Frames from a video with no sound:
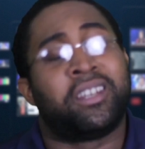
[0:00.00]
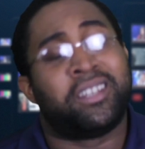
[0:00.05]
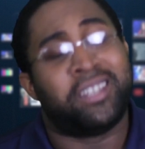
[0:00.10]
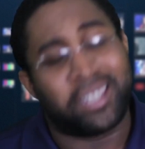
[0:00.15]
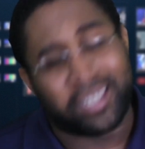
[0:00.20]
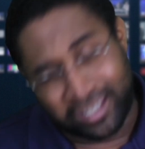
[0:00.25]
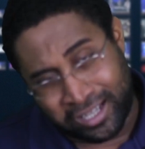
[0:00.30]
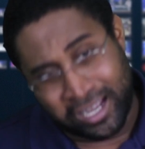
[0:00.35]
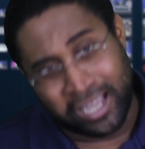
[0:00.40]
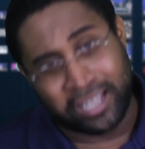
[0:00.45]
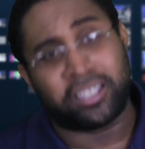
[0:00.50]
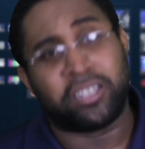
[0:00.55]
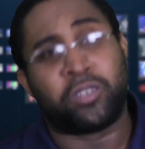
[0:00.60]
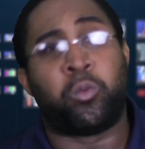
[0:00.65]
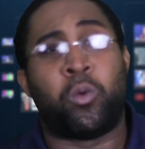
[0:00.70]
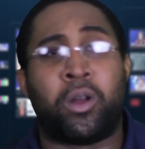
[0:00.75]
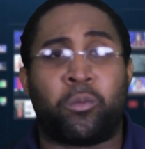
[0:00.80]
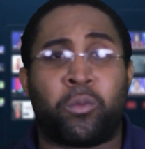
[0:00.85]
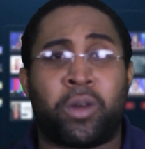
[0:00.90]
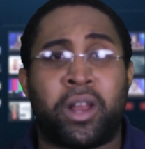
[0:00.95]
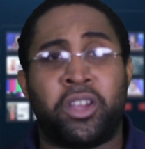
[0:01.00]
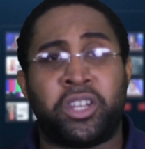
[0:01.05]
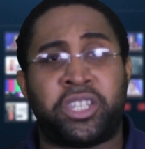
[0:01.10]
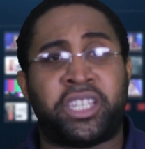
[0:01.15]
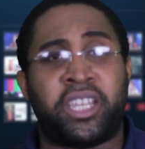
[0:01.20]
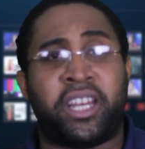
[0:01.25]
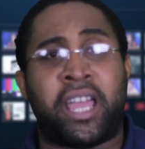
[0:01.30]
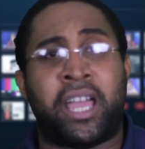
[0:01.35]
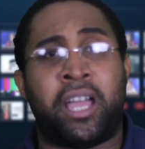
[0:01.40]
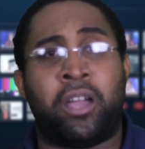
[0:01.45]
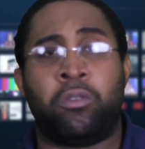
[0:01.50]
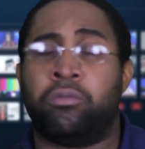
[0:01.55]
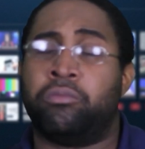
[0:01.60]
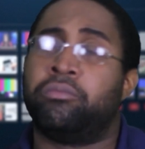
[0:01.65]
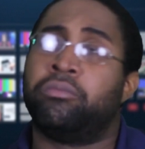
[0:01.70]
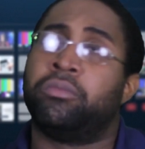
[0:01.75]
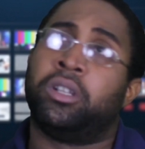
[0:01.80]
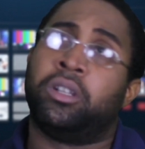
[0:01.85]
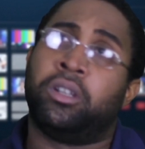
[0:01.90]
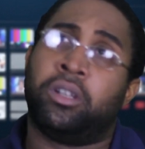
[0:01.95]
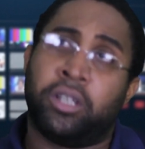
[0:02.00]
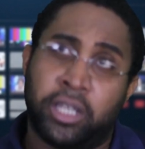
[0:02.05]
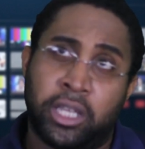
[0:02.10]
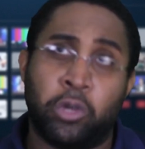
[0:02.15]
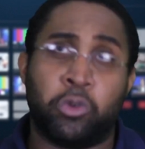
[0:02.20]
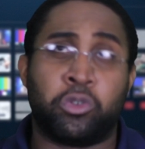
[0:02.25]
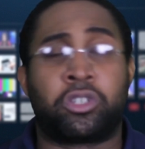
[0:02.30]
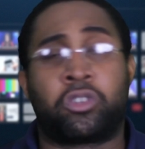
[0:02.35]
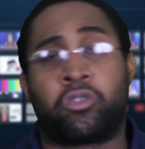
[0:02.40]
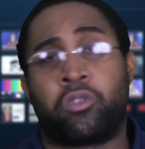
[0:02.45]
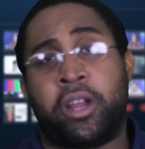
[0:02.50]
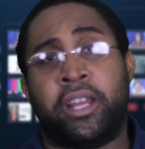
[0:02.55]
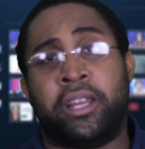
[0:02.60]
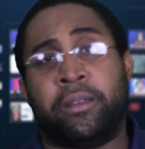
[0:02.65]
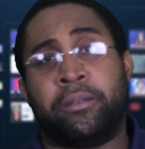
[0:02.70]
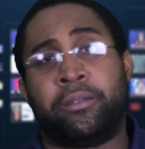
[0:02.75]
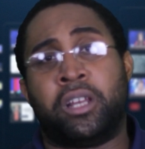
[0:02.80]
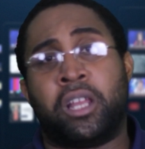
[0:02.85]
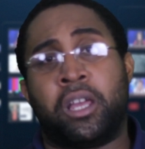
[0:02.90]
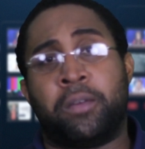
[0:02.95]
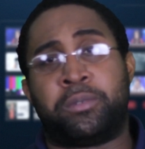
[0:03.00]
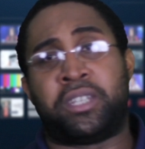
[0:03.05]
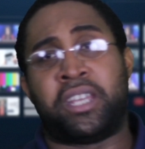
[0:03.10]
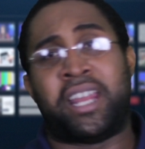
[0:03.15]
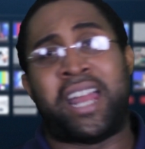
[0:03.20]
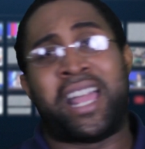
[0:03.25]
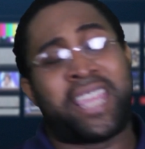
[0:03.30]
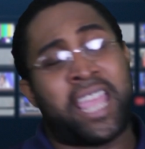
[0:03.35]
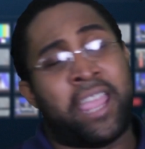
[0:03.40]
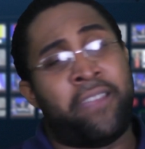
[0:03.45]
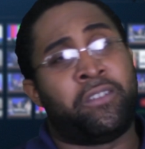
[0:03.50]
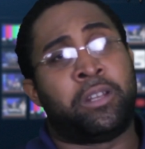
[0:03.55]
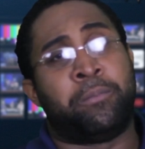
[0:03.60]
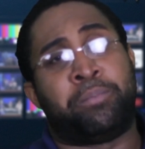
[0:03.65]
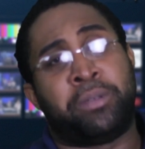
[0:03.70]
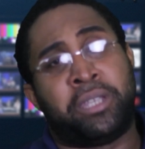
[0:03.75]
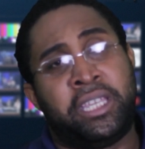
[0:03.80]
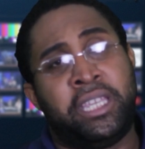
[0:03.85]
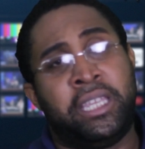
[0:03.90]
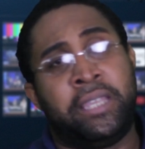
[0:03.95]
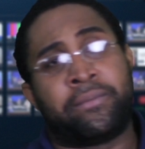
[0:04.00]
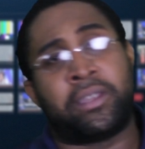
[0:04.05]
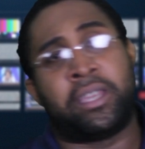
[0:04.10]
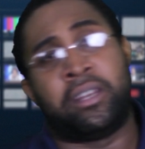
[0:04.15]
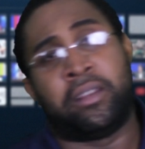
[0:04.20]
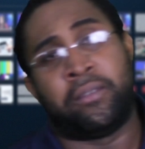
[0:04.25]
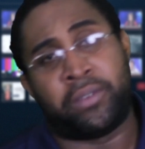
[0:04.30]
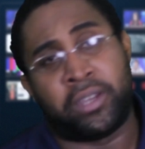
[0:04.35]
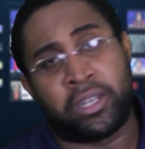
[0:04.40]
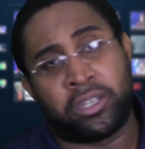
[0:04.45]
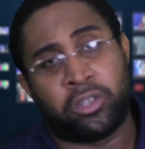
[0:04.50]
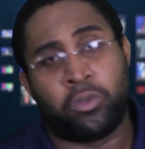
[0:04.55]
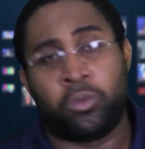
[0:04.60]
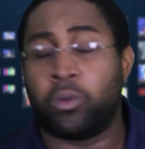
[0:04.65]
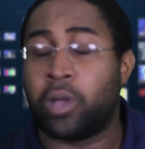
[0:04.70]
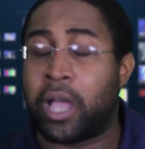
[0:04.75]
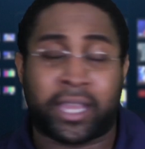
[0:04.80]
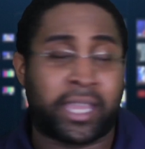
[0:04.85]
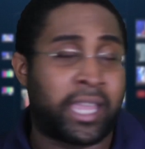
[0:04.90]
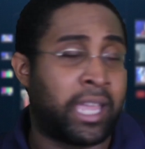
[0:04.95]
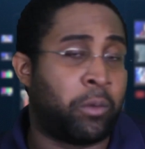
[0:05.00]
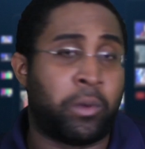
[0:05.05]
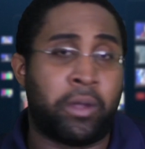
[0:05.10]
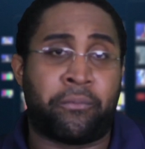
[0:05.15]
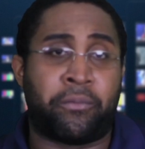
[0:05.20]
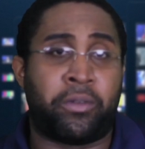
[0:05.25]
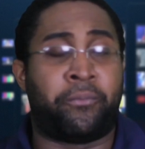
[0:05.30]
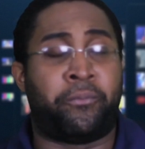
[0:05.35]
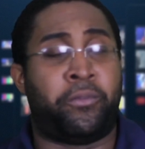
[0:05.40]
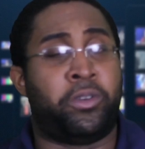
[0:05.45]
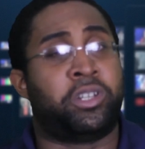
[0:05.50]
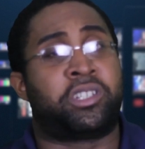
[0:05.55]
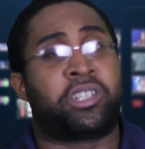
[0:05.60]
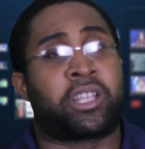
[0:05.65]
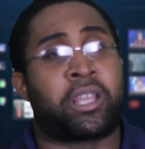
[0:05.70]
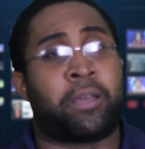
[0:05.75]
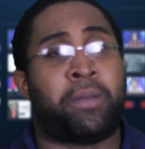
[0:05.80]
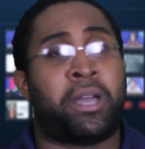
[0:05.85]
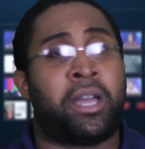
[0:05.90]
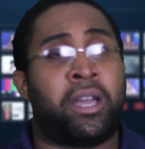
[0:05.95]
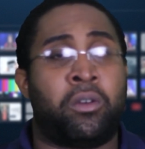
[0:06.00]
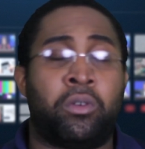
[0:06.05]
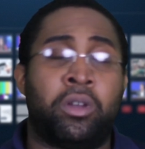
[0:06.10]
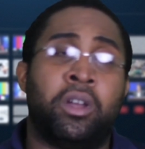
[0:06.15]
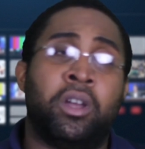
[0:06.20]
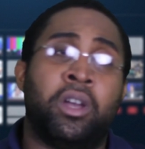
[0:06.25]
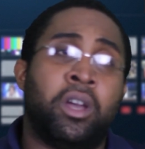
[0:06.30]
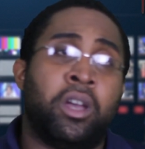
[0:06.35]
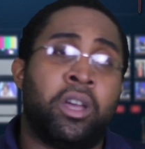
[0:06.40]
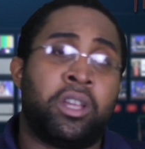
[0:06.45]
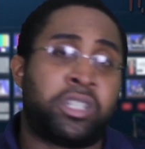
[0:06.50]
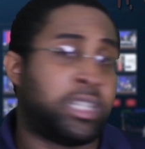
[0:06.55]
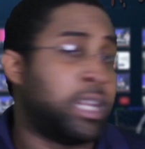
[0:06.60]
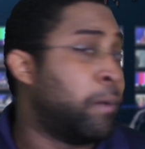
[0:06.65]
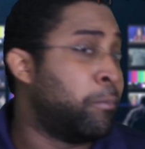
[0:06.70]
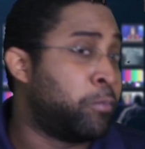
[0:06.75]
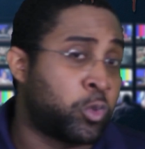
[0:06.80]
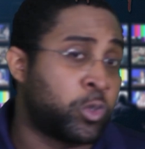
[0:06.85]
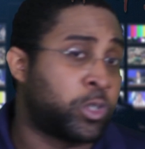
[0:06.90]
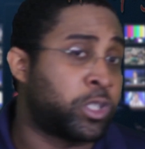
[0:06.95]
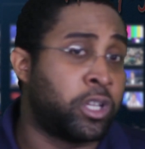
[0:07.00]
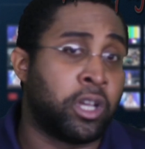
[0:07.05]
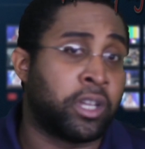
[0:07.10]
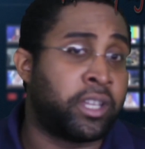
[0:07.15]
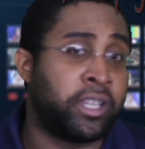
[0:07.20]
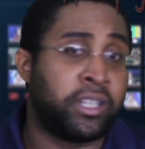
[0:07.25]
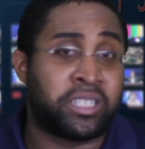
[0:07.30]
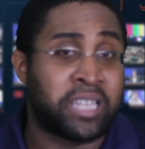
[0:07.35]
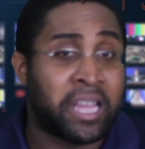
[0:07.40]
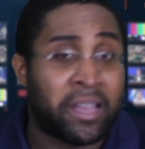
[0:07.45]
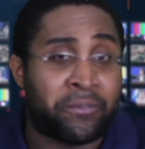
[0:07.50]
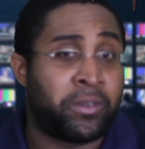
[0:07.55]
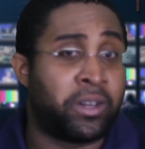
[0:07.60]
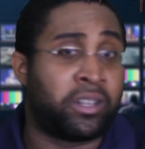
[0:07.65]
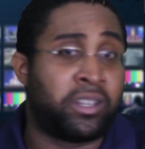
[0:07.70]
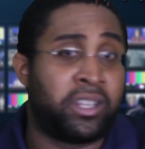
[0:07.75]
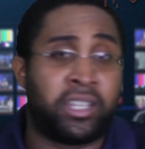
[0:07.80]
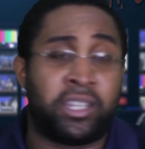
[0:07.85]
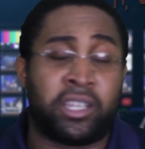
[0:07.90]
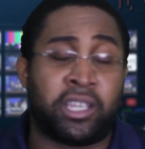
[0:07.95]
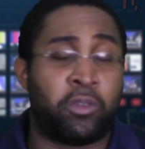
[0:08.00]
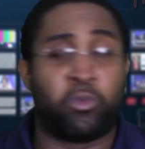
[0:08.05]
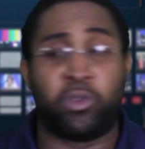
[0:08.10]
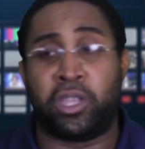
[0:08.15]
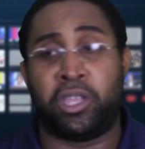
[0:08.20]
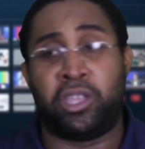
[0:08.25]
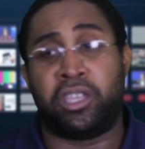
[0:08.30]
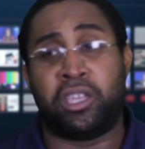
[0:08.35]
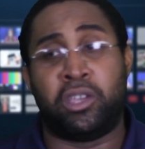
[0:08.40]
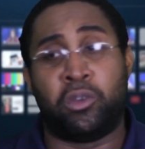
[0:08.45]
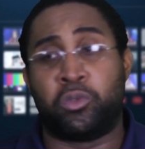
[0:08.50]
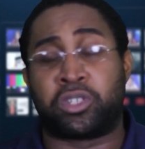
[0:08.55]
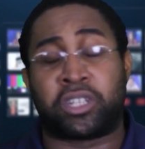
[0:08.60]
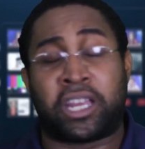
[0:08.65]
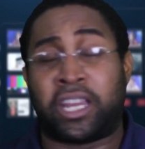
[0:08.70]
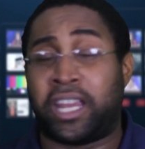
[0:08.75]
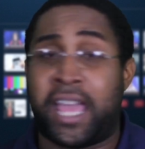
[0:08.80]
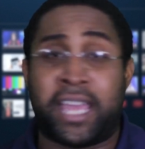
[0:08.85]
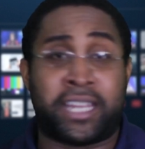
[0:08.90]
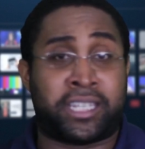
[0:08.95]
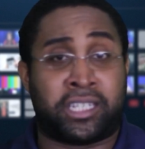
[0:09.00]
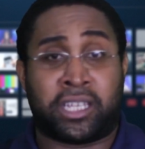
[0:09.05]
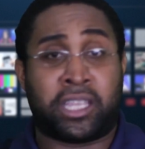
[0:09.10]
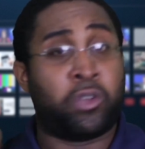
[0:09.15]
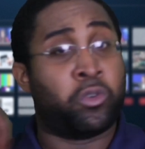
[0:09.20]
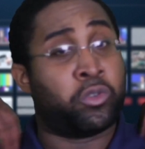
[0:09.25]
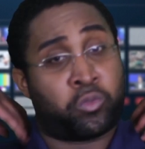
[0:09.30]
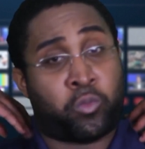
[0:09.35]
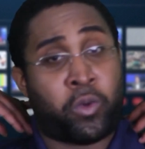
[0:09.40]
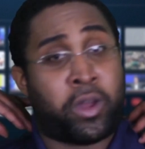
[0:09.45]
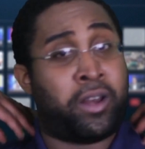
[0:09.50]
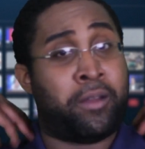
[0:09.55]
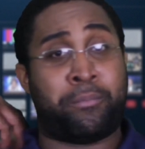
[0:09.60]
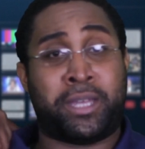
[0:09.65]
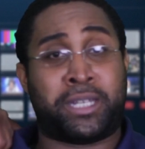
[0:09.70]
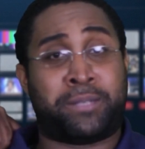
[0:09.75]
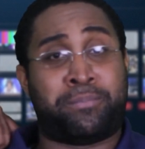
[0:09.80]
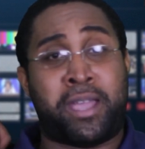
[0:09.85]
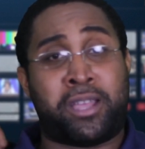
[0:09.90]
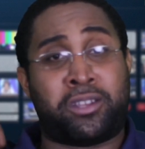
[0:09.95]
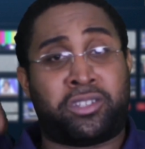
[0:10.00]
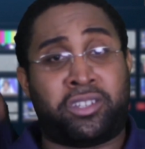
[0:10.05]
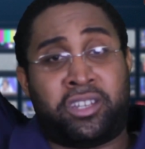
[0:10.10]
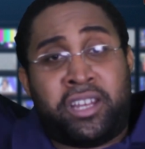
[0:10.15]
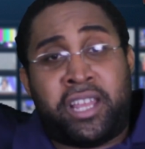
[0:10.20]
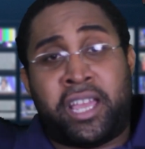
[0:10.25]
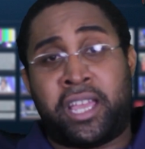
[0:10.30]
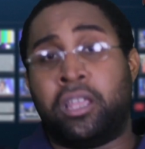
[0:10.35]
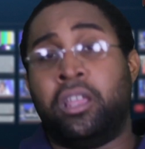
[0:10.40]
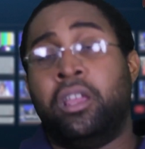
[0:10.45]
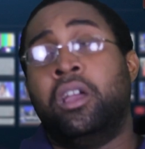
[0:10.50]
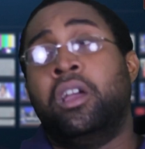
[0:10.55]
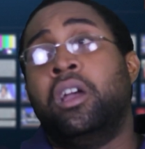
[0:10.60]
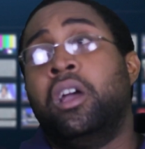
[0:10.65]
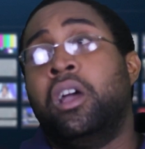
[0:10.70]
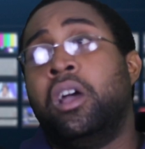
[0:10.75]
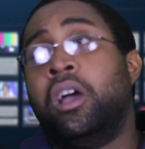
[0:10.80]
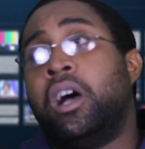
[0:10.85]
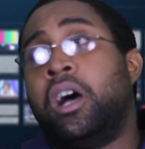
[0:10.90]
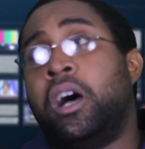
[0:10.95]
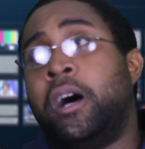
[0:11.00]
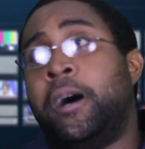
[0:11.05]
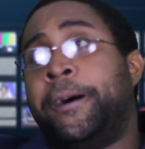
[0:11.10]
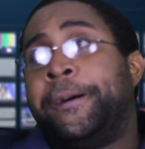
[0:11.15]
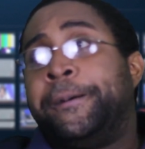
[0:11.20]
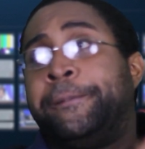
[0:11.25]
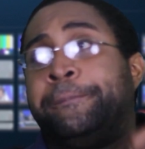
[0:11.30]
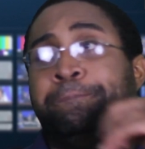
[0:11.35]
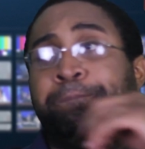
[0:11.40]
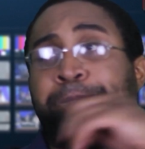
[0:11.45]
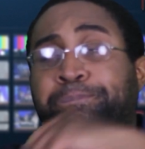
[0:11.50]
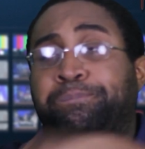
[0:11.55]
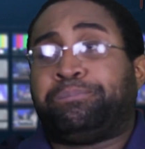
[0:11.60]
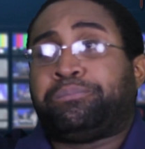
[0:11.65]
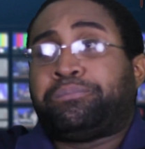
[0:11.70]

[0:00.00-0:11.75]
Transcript: Niggas cut this one round shit out. It was great. You know what I'm saying? I gave it to Behe in the venue. I can't wait for the footage to come out. Sums was cooking, definitely. It was a classic. It was one of the best battles of the night.